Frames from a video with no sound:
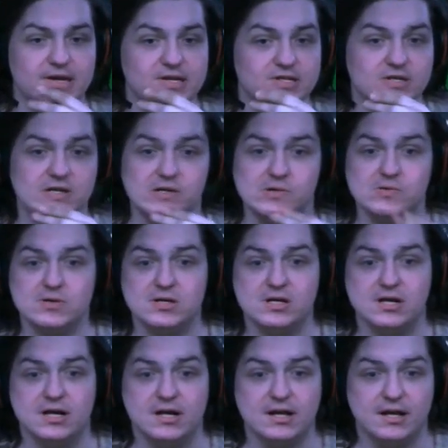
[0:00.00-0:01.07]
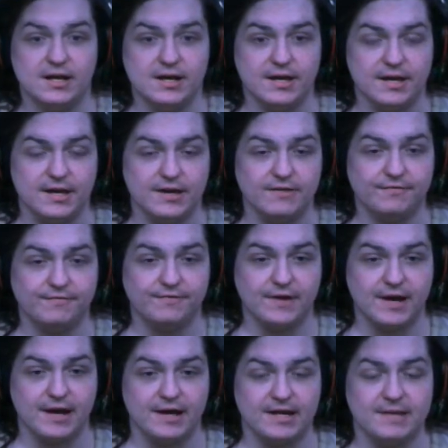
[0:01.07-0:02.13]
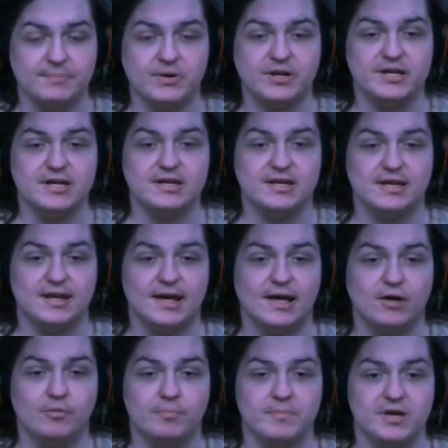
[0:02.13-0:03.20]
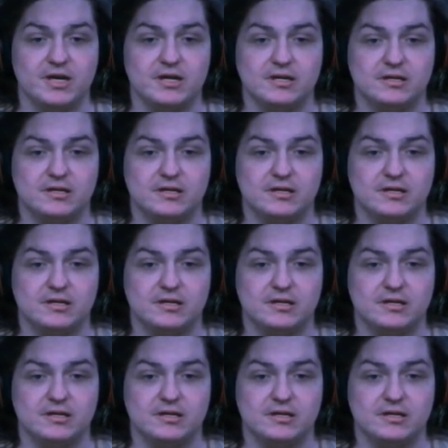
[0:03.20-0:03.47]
So if anybody can help me